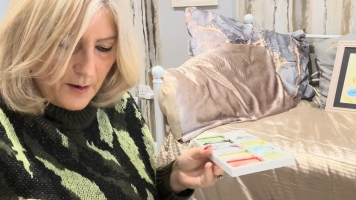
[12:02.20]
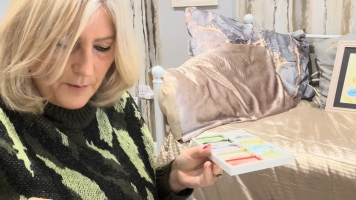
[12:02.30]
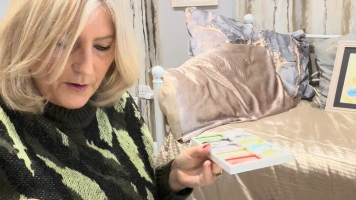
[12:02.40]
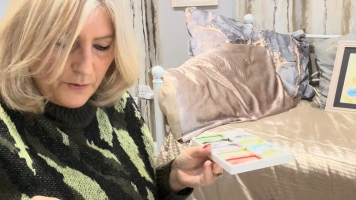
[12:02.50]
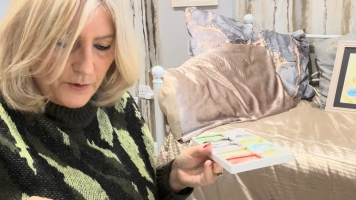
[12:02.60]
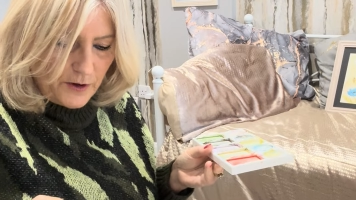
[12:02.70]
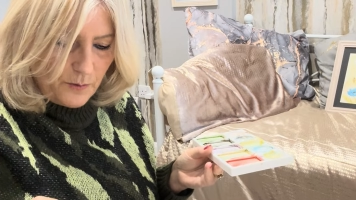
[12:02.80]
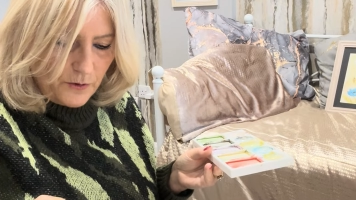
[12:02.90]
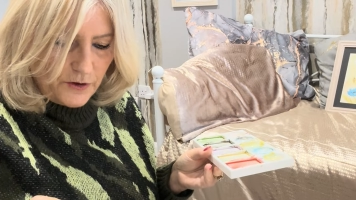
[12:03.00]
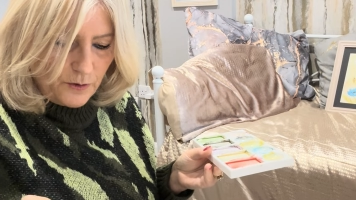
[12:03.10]
because we don't
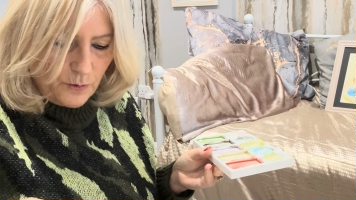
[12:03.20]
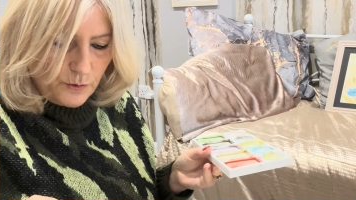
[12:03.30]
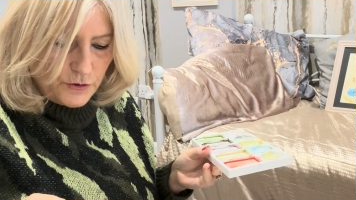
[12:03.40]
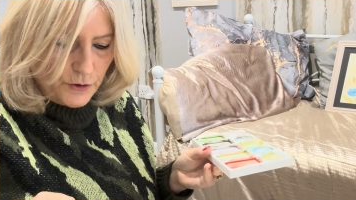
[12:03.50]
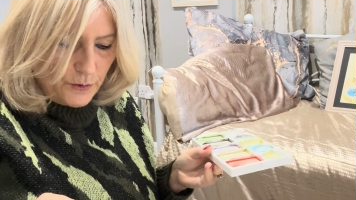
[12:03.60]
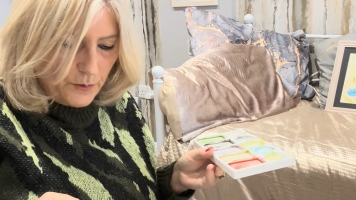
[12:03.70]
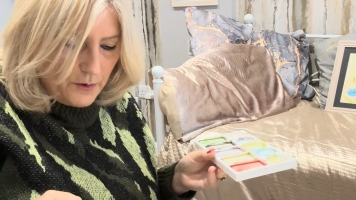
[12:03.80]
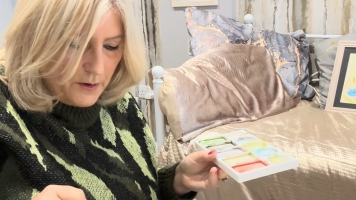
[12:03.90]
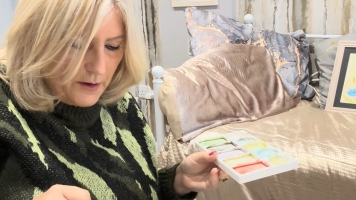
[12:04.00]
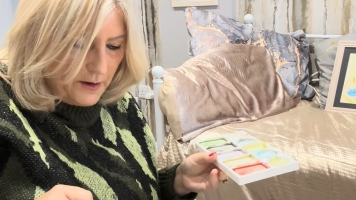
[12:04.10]
want it all too
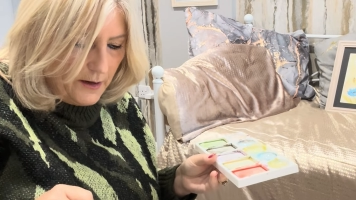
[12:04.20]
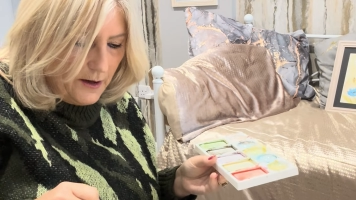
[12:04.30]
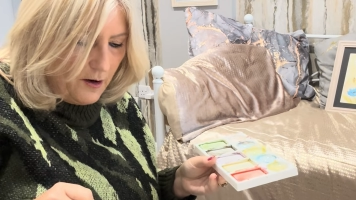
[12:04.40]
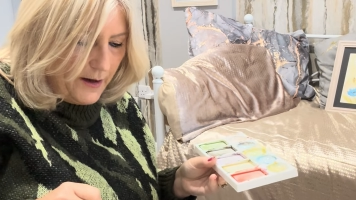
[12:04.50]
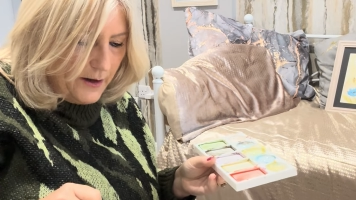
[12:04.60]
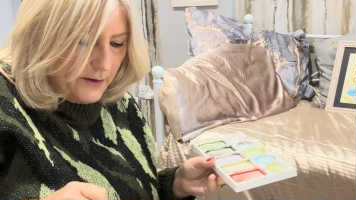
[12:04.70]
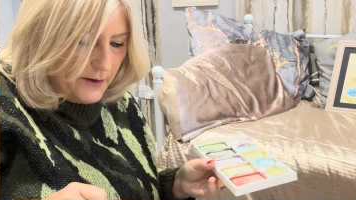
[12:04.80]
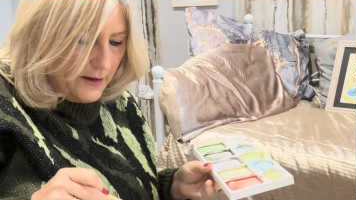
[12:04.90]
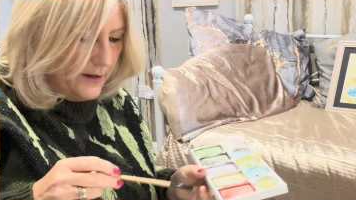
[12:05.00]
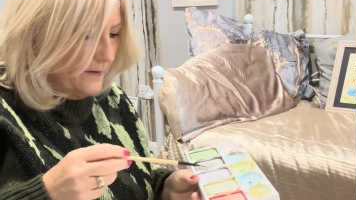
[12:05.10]
light
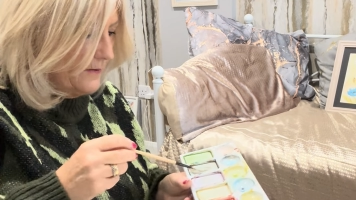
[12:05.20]
underneath.